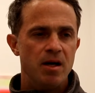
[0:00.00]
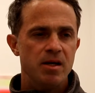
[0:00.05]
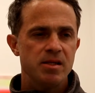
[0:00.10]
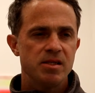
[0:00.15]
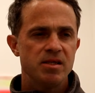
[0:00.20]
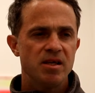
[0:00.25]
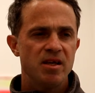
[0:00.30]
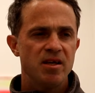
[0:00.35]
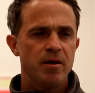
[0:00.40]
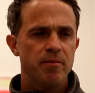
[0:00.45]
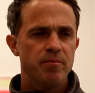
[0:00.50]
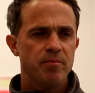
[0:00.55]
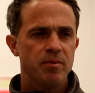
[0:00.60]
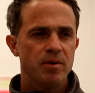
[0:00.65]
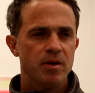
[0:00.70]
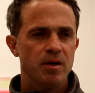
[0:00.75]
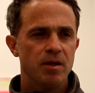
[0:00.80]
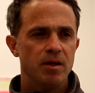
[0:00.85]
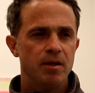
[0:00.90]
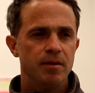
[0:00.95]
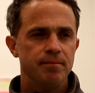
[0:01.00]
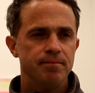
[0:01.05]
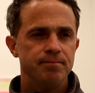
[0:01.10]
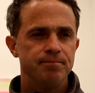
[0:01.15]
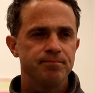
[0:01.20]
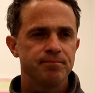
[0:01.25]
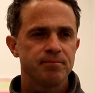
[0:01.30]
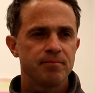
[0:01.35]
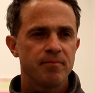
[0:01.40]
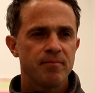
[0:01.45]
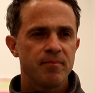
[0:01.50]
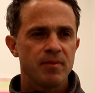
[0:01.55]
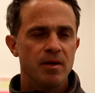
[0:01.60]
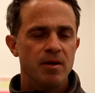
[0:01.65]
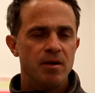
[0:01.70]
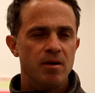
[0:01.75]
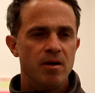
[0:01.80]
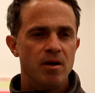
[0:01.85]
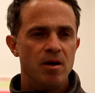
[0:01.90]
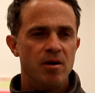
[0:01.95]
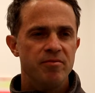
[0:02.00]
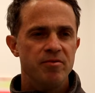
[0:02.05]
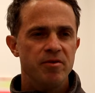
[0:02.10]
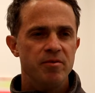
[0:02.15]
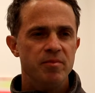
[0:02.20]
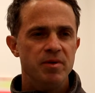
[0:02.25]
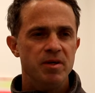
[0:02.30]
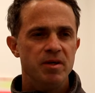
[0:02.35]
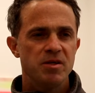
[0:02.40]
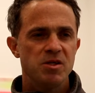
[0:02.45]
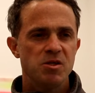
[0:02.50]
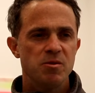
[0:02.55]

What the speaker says: set up for me a